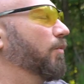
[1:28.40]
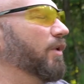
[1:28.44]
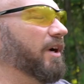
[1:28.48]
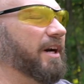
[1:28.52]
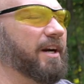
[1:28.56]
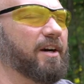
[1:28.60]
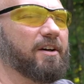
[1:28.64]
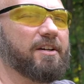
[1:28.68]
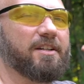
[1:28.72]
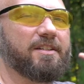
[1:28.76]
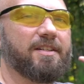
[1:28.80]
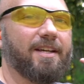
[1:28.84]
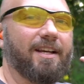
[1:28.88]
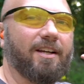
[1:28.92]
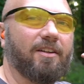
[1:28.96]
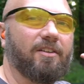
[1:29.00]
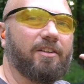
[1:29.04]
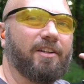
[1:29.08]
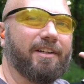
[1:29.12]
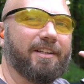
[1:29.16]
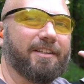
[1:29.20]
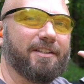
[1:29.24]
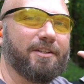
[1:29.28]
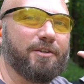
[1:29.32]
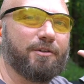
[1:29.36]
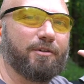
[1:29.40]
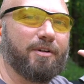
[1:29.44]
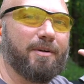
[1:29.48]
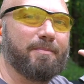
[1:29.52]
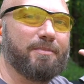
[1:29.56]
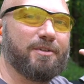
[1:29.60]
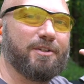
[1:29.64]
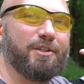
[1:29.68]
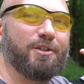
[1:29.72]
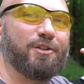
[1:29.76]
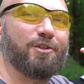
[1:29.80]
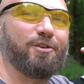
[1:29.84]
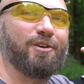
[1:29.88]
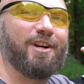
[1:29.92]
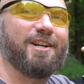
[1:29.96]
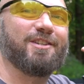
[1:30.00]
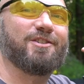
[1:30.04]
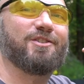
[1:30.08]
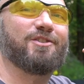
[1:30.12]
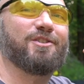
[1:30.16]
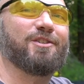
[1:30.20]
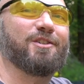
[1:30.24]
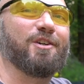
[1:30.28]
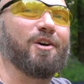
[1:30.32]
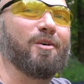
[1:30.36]
we're here to take a look at this Crimson Trace
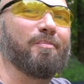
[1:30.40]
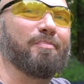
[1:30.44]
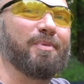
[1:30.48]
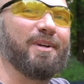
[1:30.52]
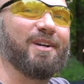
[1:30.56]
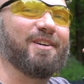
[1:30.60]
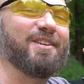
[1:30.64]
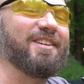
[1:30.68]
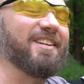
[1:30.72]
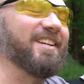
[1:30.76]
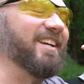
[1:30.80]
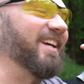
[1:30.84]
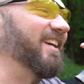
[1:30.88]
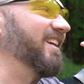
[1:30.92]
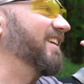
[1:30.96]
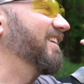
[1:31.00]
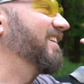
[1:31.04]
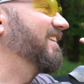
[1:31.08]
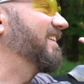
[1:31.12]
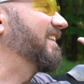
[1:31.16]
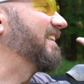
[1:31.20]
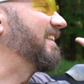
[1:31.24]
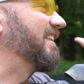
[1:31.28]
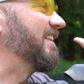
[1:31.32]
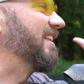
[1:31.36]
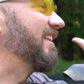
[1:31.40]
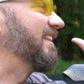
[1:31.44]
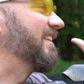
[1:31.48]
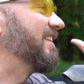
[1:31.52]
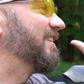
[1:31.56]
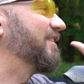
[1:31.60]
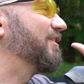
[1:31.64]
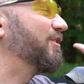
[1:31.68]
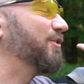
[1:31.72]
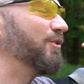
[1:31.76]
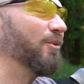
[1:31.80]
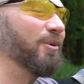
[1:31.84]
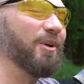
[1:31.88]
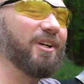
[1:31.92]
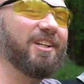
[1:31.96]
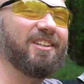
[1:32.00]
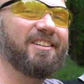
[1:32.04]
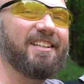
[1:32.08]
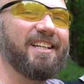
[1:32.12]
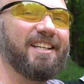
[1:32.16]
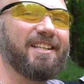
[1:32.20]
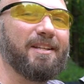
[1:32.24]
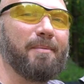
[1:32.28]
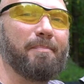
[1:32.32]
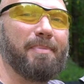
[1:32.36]
scope here today.
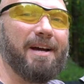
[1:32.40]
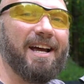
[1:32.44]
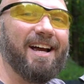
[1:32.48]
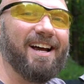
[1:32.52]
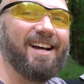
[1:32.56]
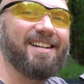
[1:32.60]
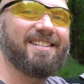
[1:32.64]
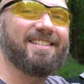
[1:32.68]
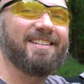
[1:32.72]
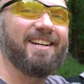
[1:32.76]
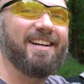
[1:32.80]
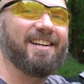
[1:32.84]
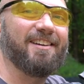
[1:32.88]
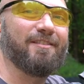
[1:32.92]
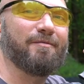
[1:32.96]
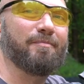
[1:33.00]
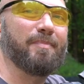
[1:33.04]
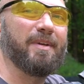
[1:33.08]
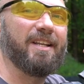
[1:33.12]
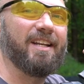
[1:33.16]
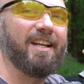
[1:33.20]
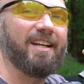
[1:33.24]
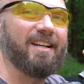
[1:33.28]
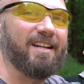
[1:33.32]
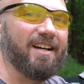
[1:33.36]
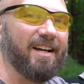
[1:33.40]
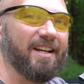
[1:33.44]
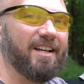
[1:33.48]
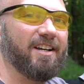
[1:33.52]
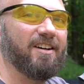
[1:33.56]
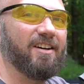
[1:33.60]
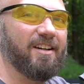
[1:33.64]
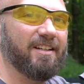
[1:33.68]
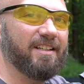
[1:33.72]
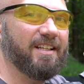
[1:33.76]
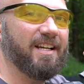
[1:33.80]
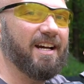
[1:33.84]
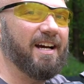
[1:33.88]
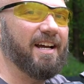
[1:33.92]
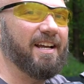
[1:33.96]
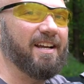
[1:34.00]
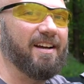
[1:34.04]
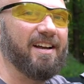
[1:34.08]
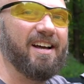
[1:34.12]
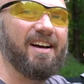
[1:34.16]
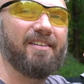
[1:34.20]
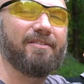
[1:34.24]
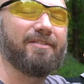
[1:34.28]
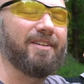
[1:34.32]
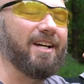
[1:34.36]
Historically in the past, I have been a Nikon guy. I
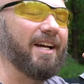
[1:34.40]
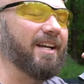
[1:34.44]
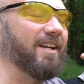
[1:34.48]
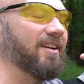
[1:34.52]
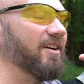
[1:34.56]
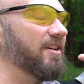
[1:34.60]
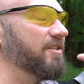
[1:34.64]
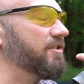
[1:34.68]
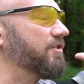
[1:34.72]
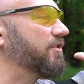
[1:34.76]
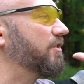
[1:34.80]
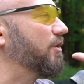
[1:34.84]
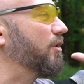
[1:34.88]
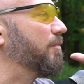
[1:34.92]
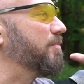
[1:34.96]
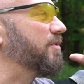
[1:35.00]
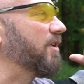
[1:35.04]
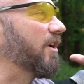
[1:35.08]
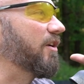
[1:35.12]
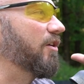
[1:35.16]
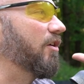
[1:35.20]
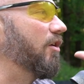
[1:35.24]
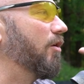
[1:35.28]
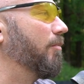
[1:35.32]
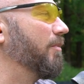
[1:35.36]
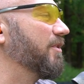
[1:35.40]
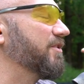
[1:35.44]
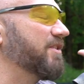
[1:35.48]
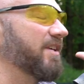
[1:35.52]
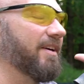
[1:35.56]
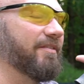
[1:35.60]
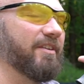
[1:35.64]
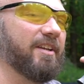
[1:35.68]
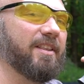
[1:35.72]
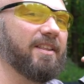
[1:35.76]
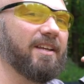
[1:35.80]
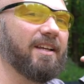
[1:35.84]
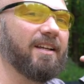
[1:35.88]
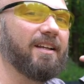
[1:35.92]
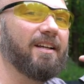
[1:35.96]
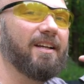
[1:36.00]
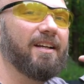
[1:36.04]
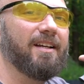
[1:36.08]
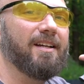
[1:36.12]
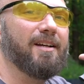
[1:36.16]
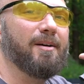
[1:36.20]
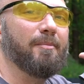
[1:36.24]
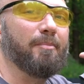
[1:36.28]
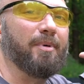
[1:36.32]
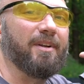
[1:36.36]
have Nikon scopes on almost everything,
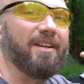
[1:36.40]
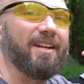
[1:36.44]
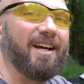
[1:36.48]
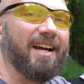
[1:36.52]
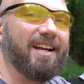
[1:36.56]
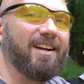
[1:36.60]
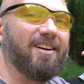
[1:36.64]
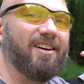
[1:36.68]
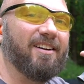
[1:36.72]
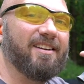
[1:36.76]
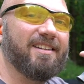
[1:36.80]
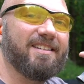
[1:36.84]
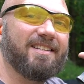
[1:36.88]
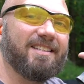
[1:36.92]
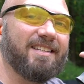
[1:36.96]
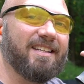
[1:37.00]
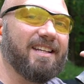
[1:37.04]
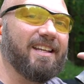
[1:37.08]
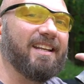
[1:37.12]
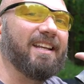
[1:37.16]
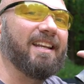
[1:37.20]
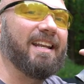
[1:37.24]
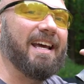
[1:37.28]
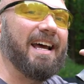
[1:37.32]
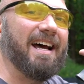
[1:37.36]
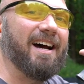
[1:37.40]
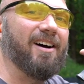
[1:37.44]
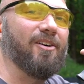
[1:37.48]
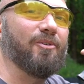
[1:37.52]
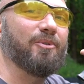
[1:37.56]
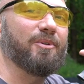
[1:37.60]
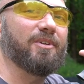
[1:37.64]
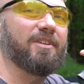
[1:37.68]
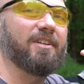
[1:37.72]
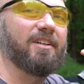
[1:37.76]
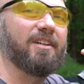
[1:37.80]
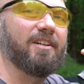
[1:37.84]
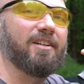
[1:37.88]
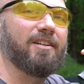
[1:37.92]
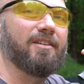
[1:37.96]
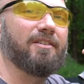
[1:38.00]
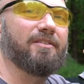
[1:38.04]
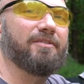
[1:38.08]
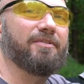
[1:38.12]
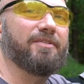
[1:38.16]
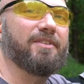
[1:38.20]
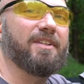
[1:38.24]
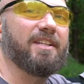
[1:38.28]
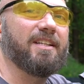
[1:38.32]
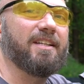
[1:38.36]
but Nikon is getting out
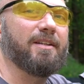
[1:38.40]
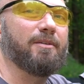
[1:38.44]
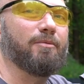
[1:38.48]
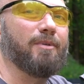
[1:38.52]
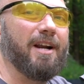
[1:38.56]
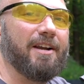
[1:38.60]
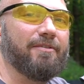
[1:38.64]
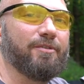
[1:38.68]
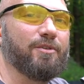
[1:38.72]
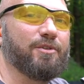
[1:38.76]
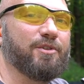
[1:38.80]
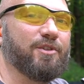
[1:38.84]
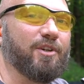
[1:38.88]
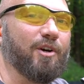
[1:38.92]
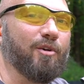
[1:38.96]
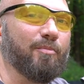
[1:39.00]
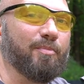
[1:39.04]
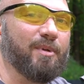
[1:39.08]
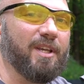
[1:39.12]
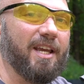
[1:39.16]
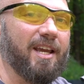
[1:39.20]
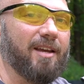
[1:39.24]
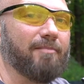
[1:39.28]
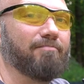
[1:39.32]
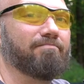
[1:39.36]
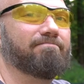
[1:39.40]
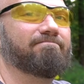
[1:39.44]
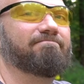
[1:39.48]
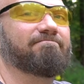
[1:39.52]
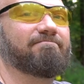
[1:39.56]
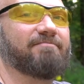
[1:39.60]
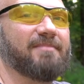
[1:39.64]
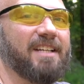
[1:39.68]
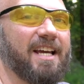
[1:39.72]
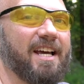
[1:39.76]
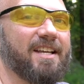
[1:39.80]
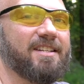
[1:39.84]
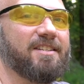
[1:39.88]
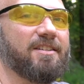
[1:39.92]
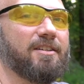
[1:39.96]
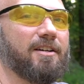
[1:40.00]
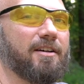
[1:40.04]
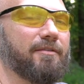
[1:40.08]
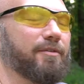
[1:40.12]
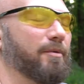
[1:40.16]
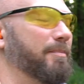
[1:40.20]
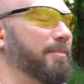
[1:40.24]
of the rifle scope game as of